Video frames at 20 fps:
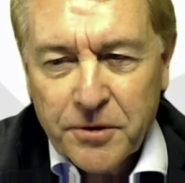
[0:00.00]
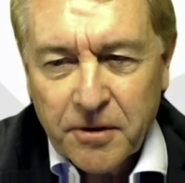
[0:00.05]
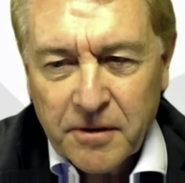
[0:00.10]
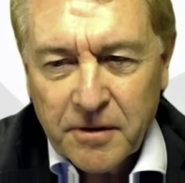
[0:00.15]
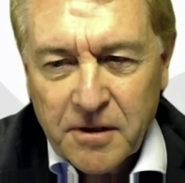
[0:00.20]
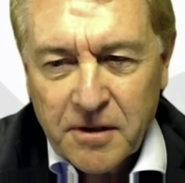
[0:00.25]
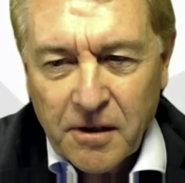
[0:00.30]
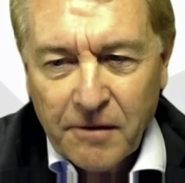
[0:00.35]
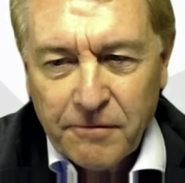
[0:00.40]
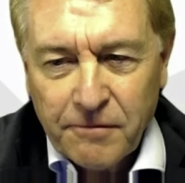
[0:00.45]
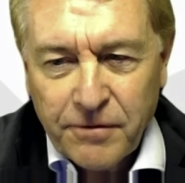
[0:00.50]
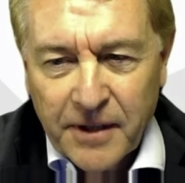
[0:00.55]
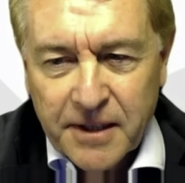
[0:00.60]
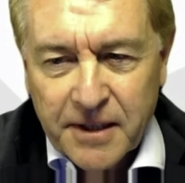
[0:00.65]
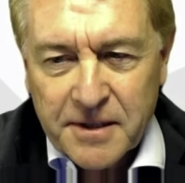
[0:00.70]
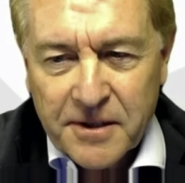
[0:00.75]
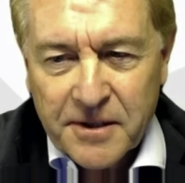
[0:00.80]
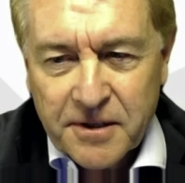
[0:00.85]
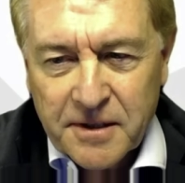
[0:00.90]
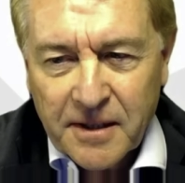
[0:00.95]
of the
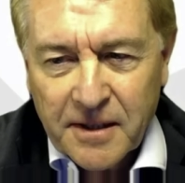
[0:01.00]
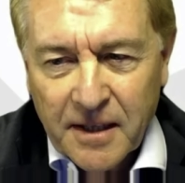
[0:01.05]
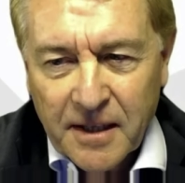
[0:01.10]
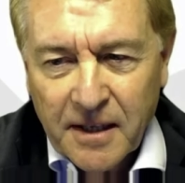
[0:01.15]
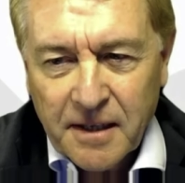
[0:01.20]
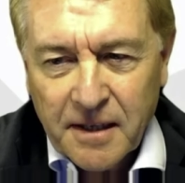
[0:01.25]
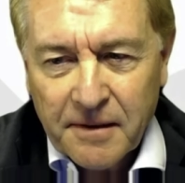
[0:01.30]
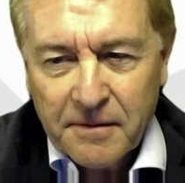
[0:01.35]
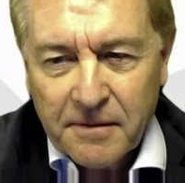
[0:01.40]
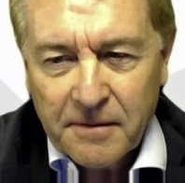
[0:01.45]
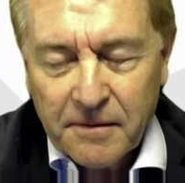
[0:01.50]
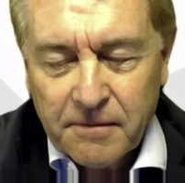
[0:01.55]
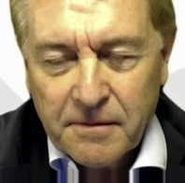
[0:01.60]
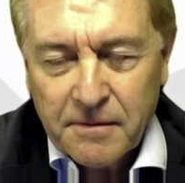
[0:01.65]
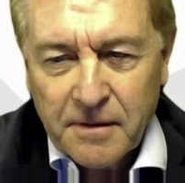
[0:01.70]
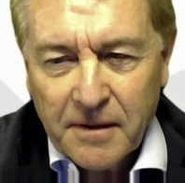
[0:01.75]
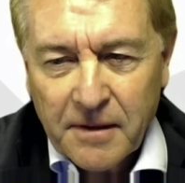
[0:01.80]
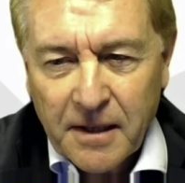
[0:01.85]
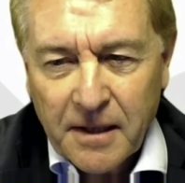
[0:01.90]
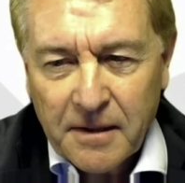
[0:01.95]
conflicts
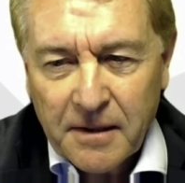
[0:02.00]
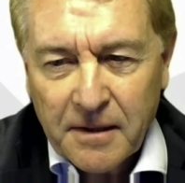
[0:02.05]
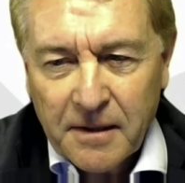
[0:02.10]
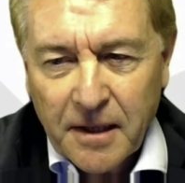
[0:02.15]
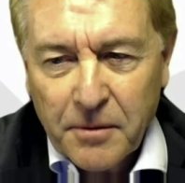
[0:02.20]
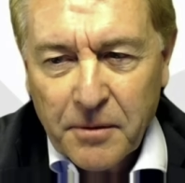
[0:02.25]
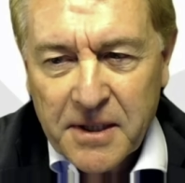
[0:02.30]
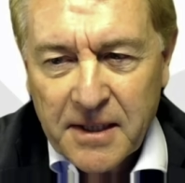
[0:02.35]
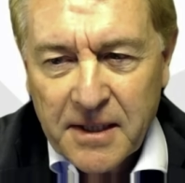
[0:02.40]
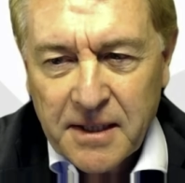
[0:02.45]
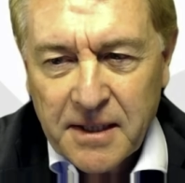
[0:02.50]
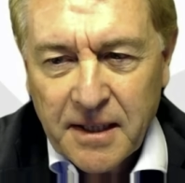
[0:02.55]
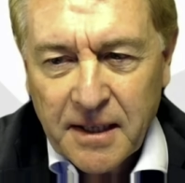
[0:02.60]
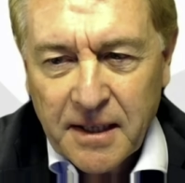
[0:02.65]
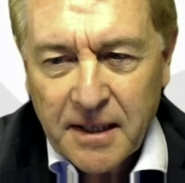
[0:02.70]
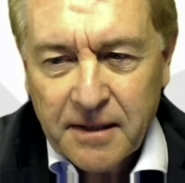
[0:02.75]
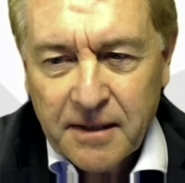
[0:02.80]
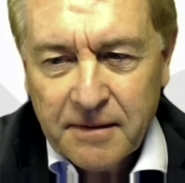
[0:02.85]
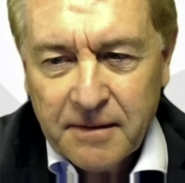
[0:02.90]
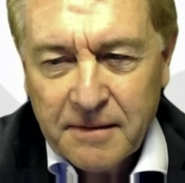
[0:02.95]
now we see
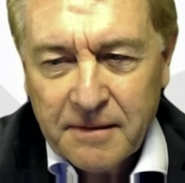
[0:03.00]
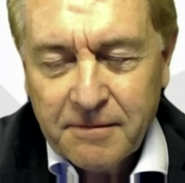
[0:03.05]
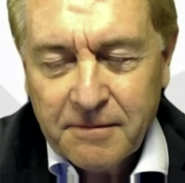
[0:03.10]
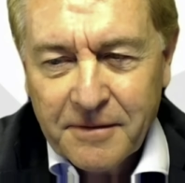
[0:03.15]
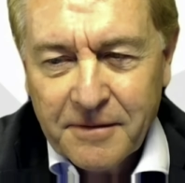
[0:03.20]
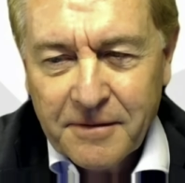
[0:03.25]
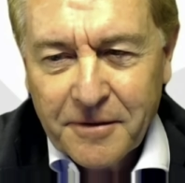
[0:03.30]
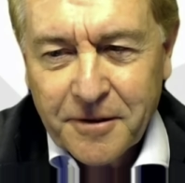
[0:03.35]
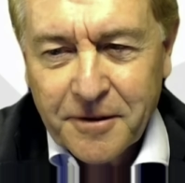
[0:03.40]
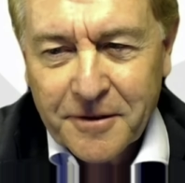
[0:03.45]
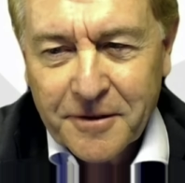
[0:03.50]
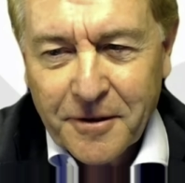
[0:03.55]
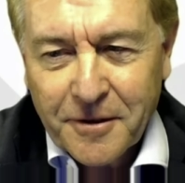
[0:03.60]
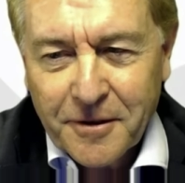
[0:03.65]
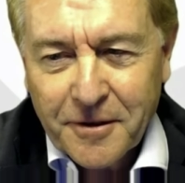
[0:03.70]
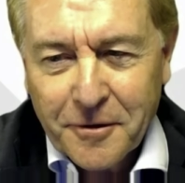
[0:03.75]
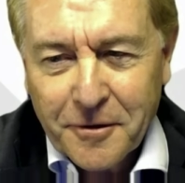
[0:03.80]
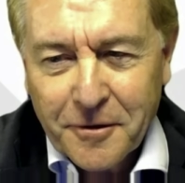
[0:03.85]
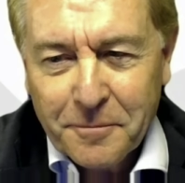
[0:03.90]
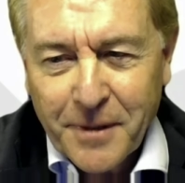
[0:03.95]

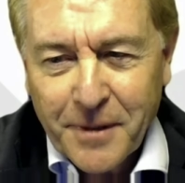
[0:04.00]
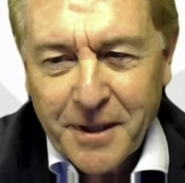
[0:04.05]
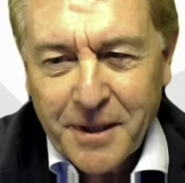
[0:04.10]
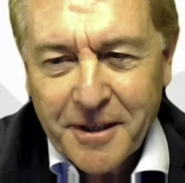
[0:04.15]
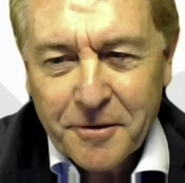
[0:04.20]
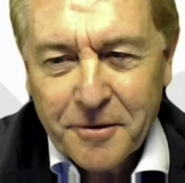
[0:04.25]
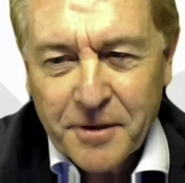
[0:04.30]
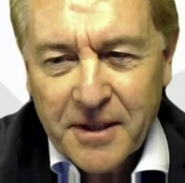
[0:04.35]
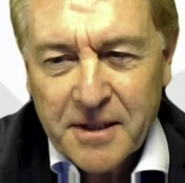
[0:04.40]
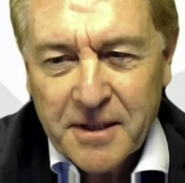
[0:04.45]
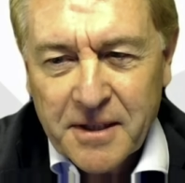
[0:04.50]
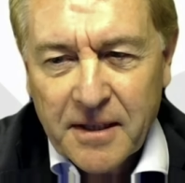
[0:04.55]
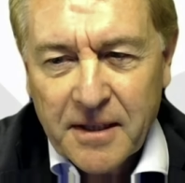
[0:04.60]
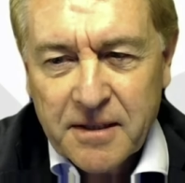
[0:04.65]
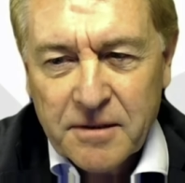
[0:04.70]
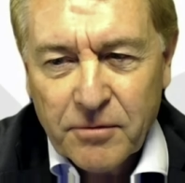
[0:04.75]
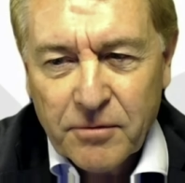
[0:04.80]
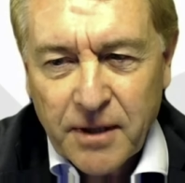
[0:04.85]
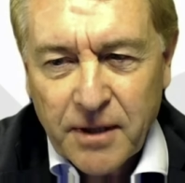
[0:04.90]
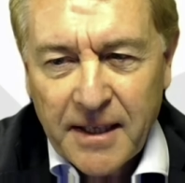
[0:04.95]
on bio
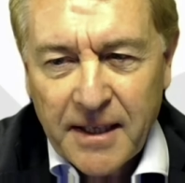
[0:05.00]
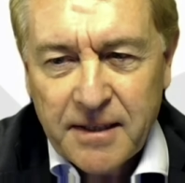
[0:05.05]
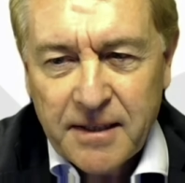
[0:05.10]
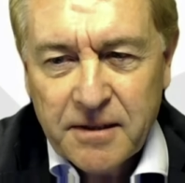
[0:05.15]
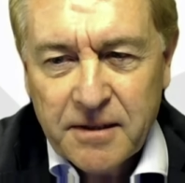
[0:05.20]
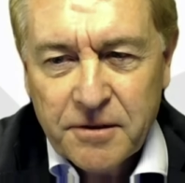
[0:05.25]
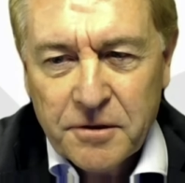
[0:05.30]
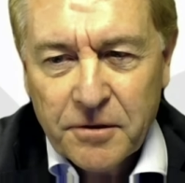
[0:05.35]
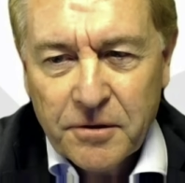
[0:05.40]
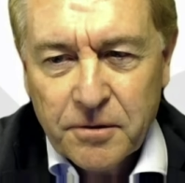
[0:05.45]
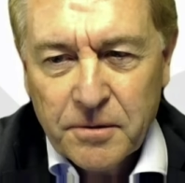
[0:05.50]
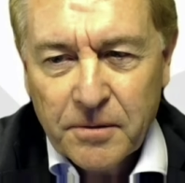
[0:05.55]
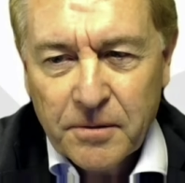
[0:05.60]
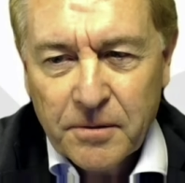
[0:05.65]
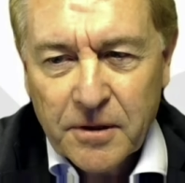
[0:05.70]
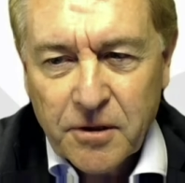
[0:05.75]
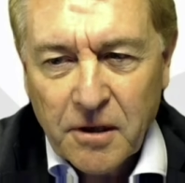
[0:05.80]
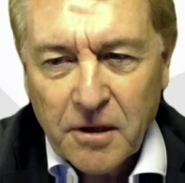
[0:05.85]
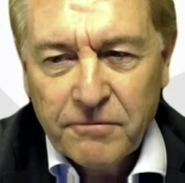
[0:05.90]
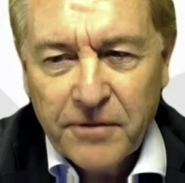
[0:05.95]
is related
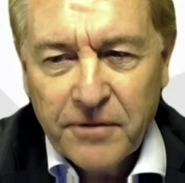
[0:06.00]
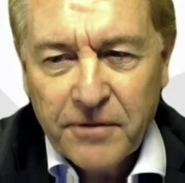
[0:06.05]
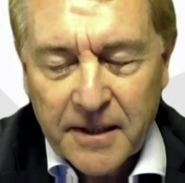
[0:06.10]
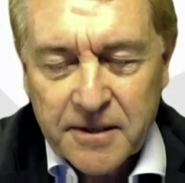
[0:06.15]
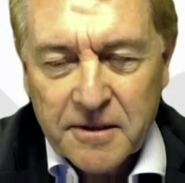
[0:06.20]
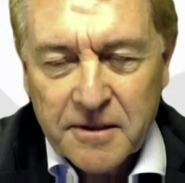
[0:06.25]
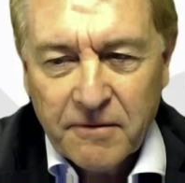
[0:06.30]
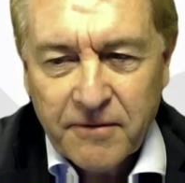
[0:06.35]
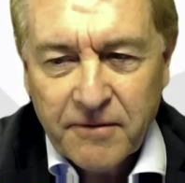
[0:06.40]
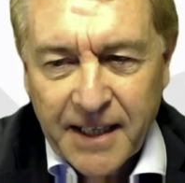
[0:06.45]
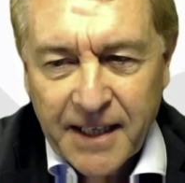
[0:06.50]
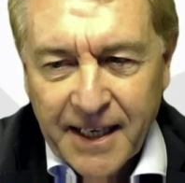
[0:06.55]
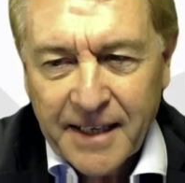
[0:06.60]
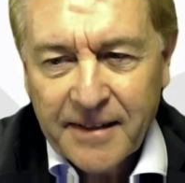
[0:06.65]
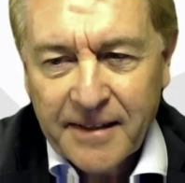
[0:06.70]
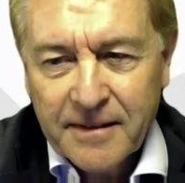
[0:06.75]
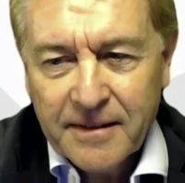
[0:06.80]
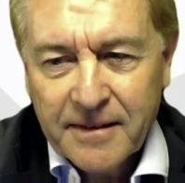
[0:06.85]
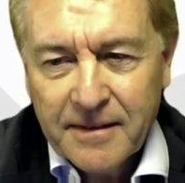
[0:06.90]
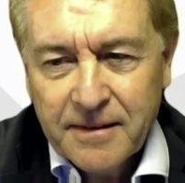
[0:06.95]
to conflicts on
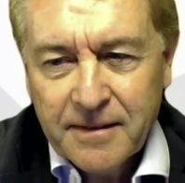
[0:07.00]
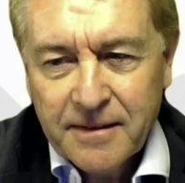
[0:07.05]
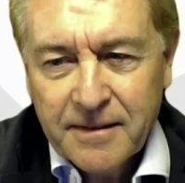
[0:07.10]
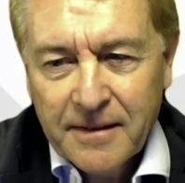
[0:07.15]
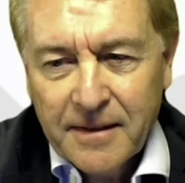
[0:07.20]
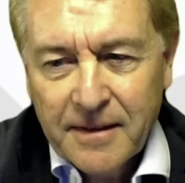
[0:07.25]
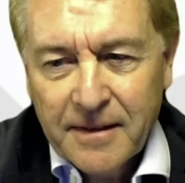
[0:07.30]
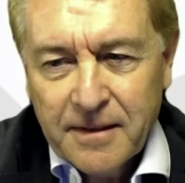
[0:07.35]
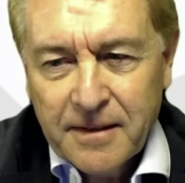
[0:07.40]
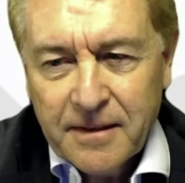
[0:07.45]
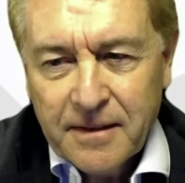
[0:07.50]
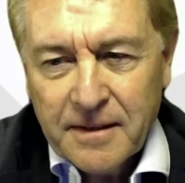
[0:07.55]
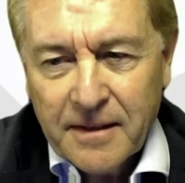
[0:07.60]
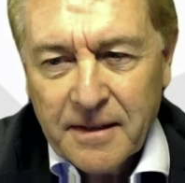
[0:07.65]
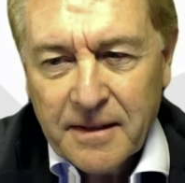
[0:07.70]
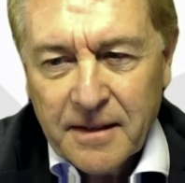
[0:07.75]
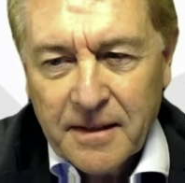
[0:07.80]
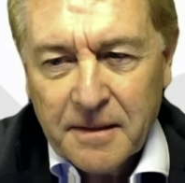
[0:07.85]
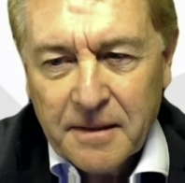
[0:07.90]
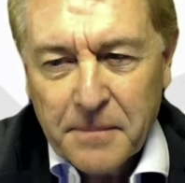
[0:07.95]
land.
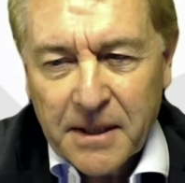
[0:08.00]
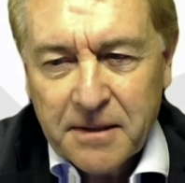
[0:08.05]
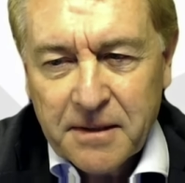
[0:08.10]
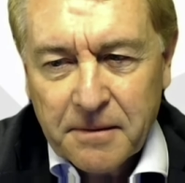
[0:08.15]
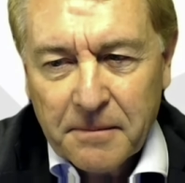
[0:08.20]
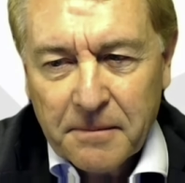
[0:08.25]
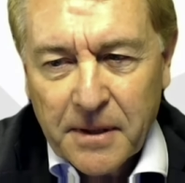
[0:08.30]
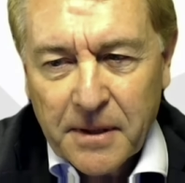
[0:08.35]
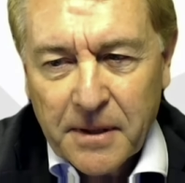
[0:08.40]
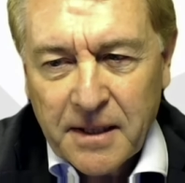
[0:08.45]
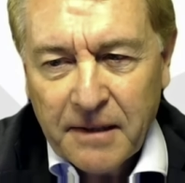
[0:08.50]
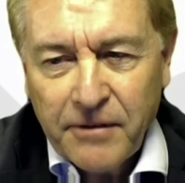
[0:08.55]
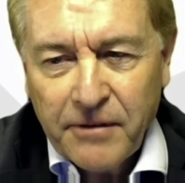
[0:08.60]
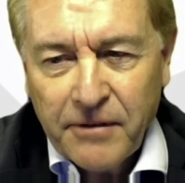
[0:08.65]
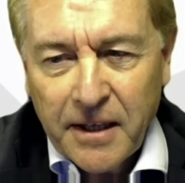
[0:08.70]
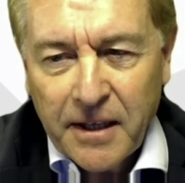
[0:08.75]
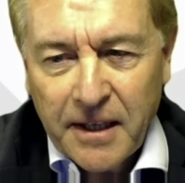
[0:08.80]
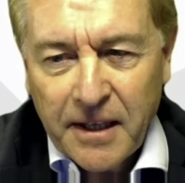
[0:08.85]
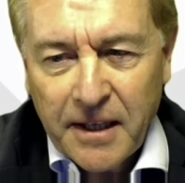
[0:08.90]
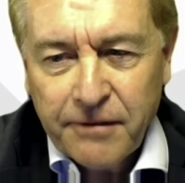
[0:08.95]
But
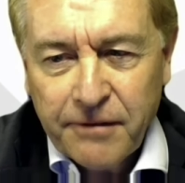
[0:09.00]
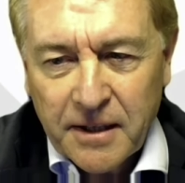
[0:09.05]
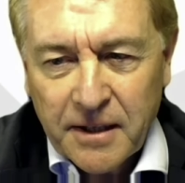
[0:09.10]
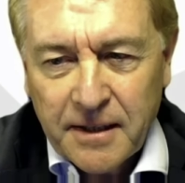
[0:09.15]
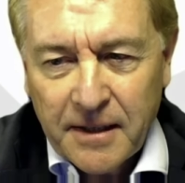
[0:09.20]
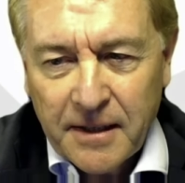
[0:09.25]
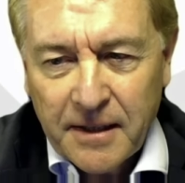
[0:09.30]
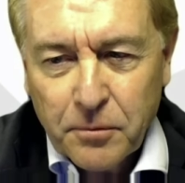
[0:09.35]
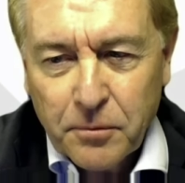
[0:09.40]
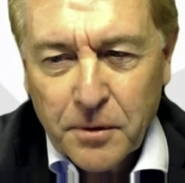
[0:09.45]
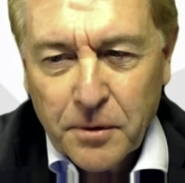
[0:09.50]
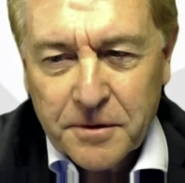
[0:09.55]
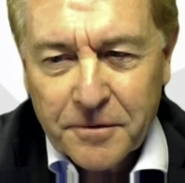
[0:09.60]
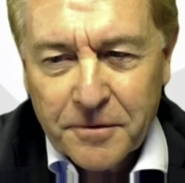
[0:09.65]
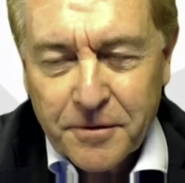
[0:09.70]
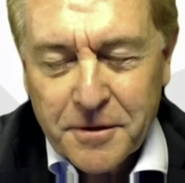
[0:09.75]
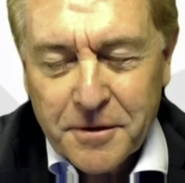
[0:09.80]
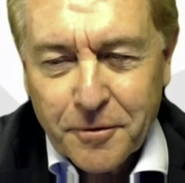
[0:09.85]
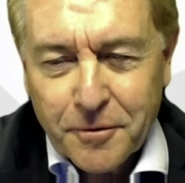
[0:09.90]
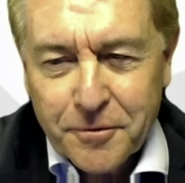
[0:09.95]
definitely
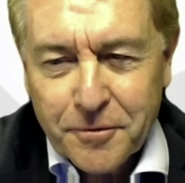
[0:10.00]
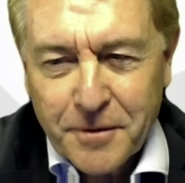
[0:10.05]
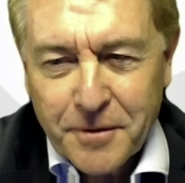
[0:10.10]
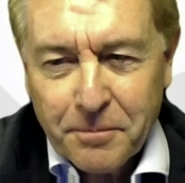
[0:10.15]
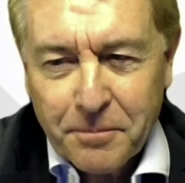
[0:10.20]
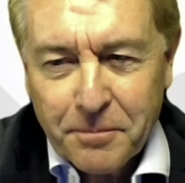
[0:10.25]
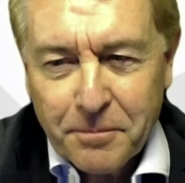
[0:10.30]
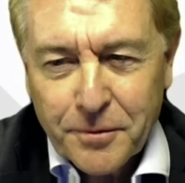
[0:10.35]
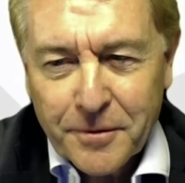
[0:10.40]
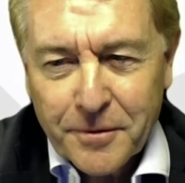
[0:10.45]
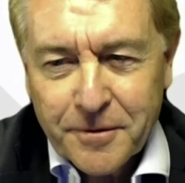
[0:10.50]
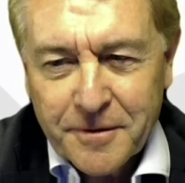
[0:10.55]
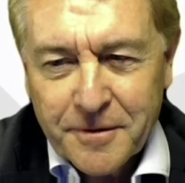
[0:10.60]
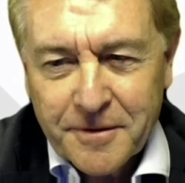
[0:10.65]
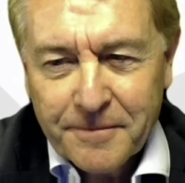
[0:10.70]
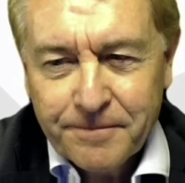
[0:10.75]
water is also important.